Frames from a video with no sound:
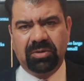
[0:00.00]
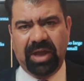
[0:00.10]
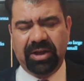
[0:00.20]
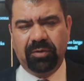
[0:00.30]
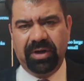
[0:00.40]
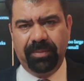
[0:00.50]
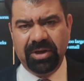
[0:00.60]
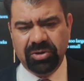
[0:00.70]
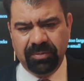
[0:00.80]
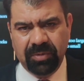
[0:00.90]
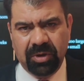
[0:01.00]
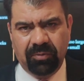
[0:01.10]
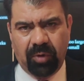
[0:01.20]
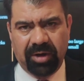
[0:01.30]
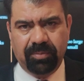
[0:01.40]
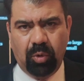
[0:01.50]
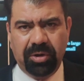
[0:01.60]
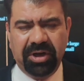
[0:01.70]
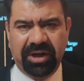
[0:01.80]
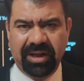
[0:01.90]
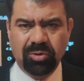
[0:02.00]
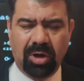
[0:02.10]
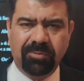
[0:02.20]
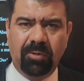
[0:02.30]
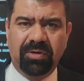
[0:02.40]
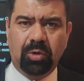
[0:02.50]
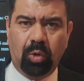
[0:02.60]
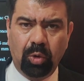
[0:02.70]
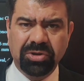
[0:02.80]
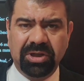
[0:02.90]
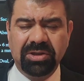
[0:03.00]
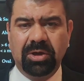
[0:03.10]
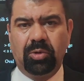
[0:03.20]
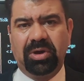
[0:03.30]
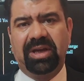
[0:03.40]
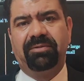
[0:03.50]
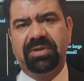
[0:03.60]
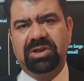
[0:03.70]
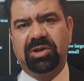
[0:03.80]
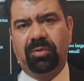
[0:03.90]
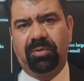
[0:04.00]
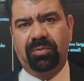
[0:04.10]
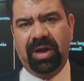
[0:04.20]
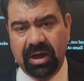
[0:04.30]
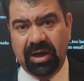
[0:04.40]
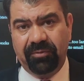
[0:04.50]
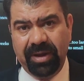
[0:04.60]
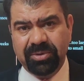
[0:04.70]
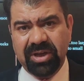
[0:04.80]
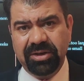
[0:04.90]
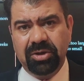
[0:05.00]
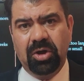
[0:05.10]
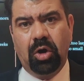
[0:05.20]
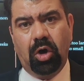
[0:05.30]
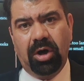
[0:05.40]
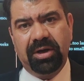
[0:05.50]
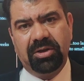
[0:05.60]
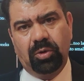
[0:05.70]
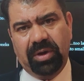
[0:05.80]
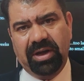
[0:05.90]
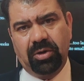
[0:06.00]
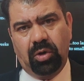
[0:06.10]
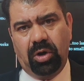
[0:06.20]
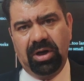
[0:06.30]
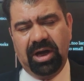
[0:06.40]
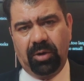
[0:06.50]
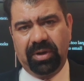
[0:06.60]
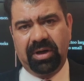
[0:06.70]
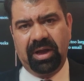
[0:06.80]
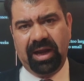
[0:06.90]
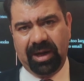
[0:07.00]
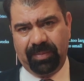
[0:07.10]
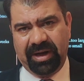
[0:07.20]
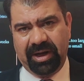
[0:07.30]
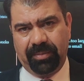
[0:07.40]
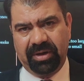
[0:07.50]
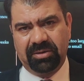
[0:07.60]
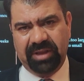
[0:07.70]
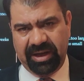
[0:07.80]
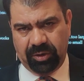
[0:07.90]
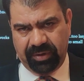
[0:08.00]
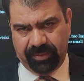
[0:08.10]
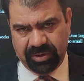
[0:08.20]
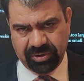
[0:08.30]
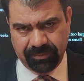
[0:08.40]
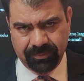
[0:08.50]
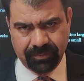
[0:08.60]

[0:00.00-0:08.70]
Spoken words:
Thank you very much. For more details of our courses, you can visit our website, or you can call our helpline number. Thank you very much.